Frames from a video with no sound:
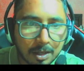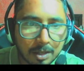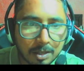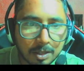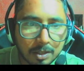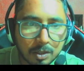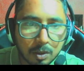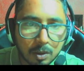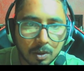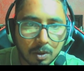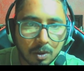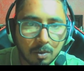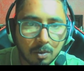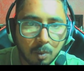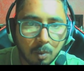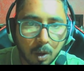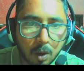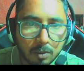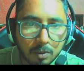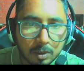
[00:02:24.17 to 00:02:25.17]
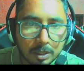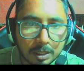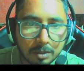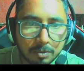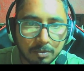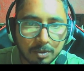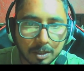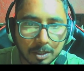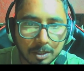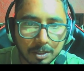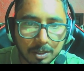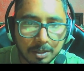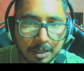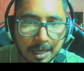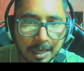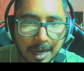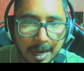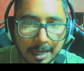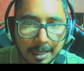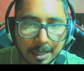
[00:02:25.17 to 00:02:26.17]
So, what was the first
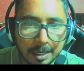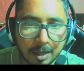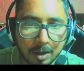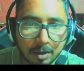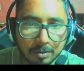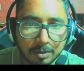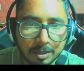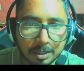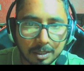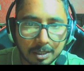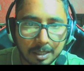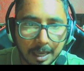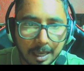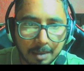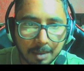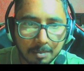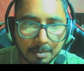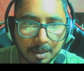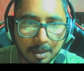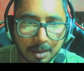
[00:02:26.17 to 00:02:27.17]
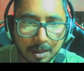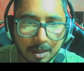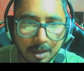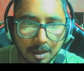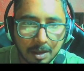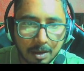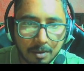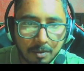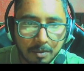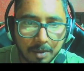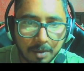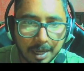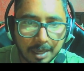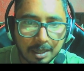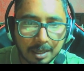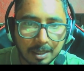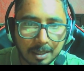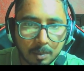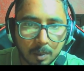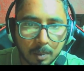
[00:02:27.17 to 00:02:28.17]
real idea of this game? When
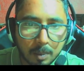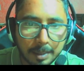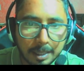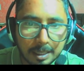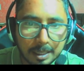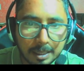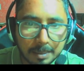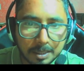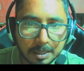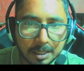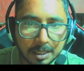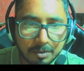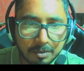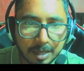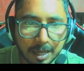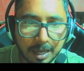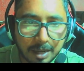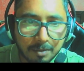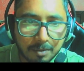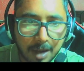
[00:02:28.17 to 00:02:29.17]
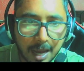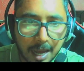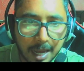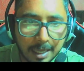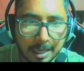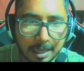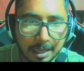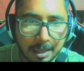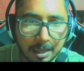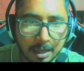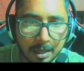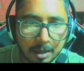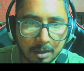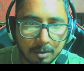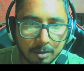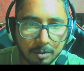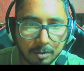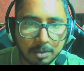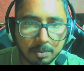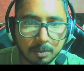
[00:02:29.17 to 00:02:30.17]
did the momentum shift and why?
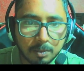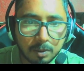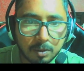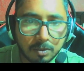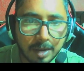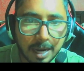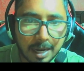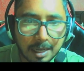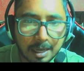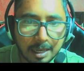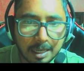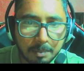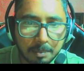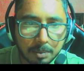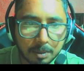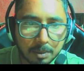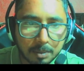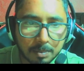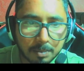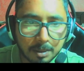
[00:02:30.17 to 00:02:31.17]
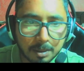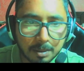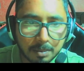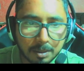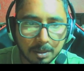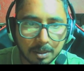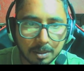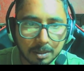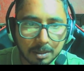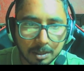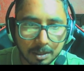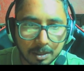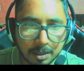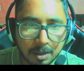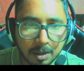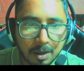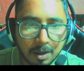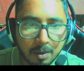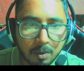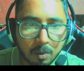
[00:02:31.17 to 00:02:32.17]
Which move had a deeper purpose?
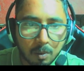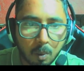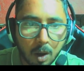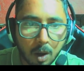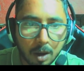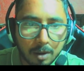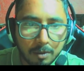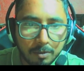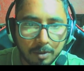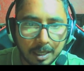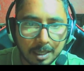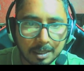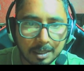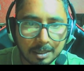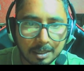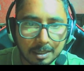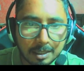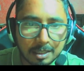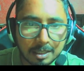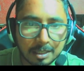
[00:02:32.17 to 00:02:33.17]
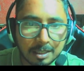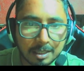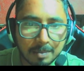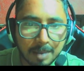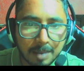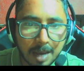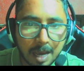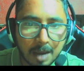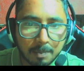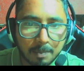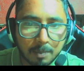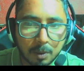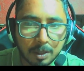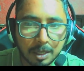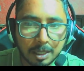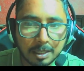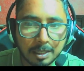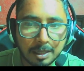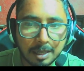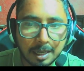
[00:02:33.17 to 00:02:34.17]
What weaknesses did my
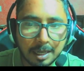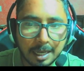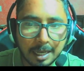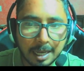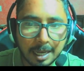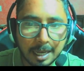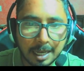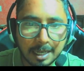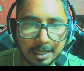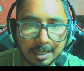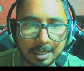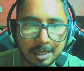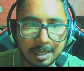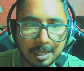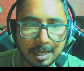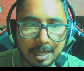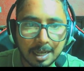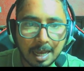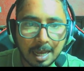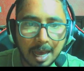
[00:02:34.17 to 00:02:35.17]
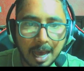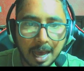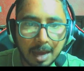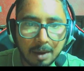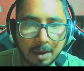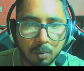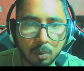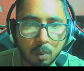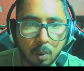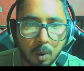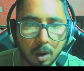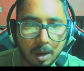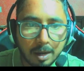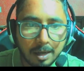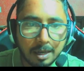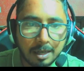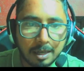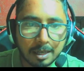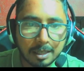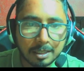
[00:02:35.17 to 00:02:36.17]
opponent create? And what
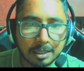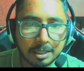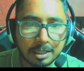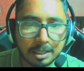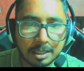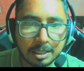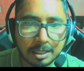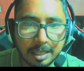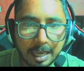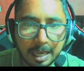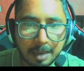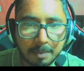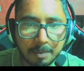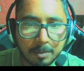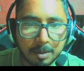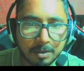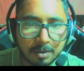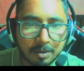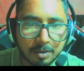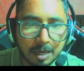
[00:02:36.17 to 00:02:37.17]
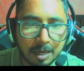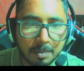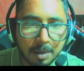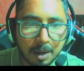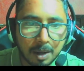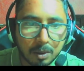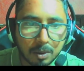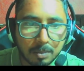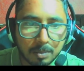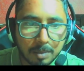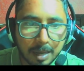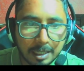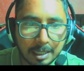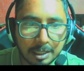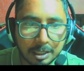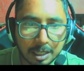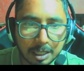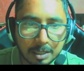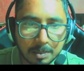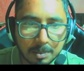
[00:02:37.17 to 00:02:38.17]
does this game reveal about my
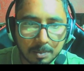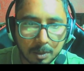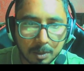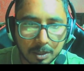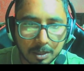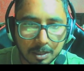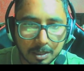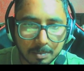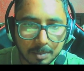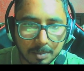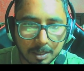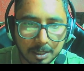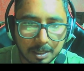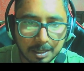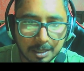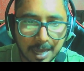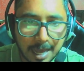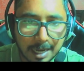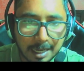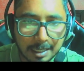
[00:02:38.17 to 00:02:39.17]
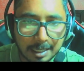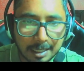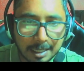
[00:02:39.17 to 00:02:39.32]
chess personality?